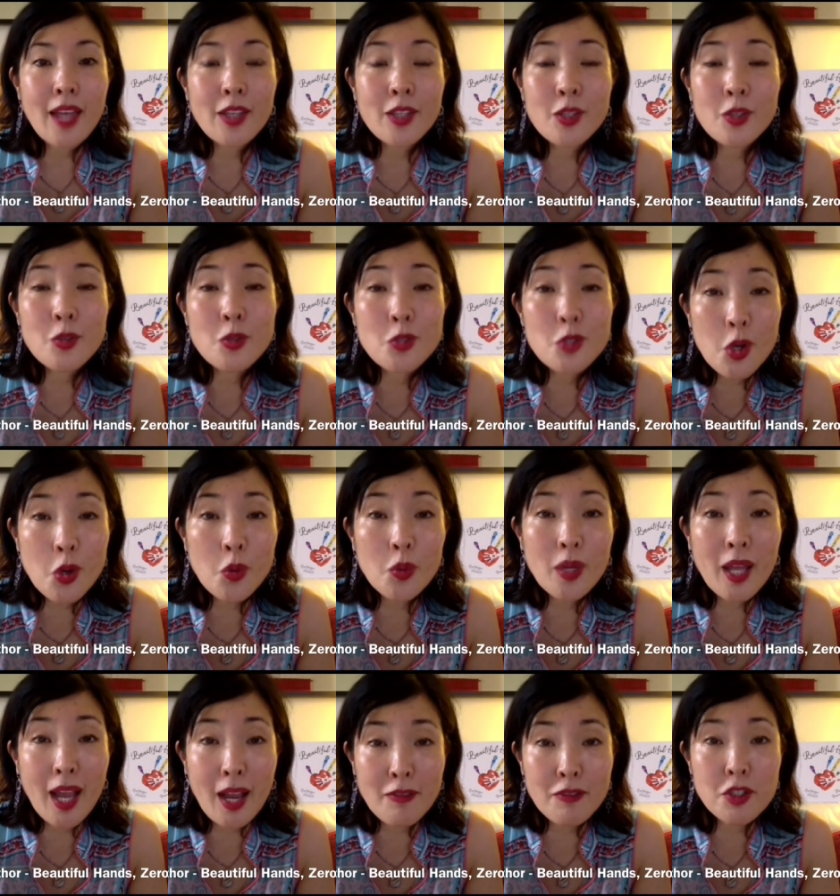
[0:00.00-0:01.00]
you don't
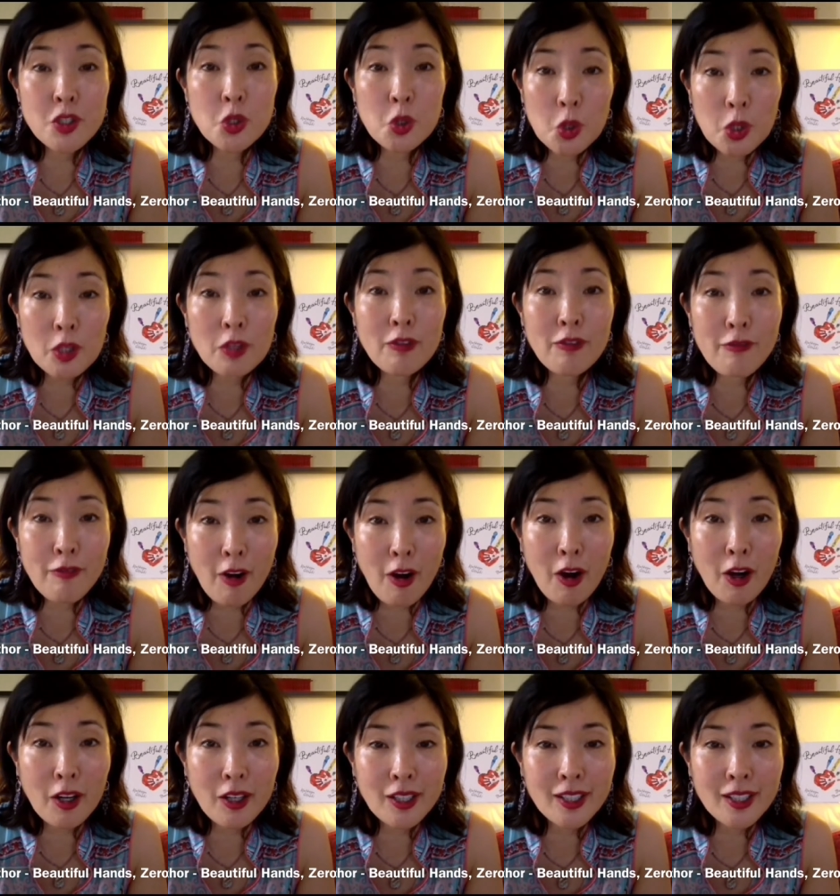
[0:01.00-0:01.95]
have to look far.